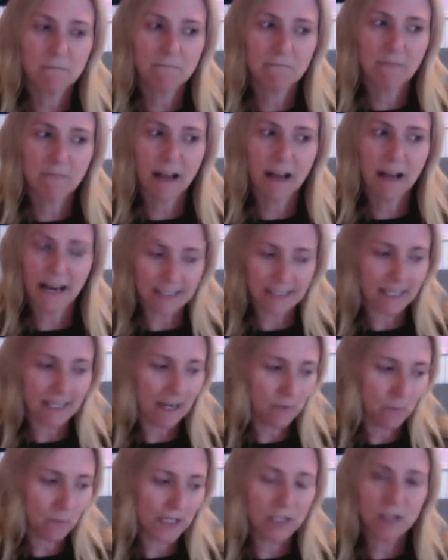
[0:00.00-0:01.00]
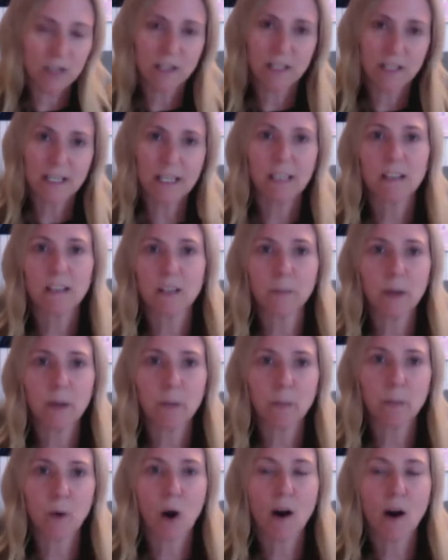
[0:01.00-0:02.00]
like I said, we just need to be
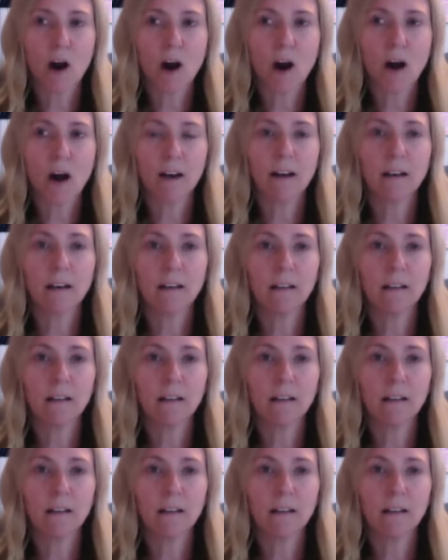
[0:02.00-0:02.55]
brought on